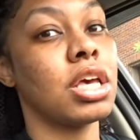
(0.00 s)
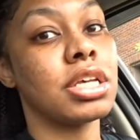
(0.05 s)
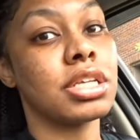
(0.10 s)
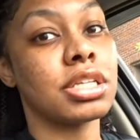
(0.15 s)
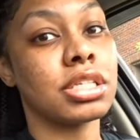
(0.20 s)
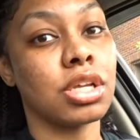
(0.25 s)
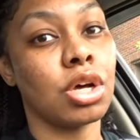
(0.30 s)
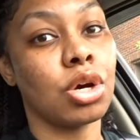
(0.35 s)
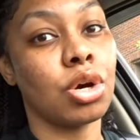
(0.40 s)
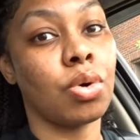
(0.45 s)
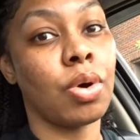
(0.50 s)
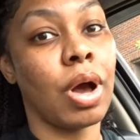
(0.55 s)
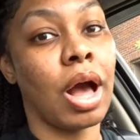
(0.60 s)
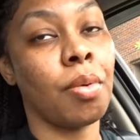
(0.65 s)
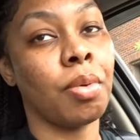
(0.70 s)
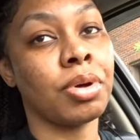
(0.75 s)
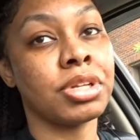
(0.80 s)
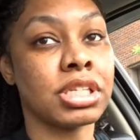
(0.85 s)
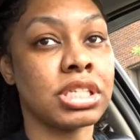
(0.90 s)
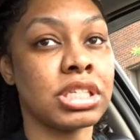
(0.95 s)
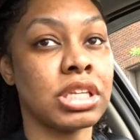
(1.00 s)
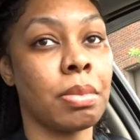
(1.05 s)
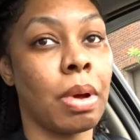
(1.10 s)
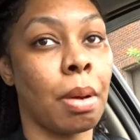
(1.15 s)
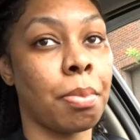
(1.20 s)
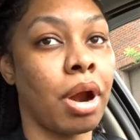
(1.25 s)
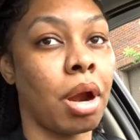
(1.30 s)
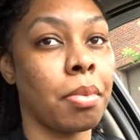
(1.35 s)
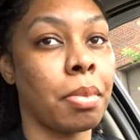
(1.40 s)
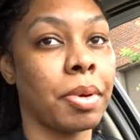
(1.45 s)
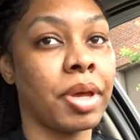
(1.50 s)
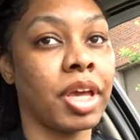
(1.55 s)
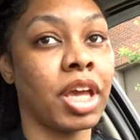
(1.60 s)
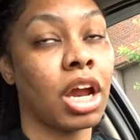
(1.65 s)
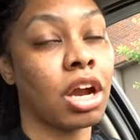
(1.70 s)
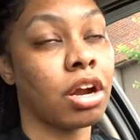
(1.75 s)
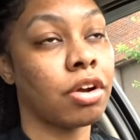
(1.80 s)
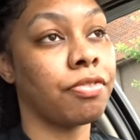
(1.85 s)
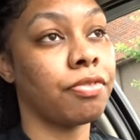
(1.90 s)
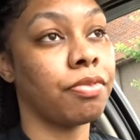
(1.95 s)
So I went to see my primary
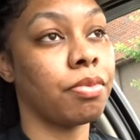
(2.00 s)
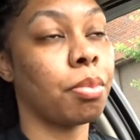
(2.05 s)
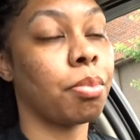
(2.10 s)
care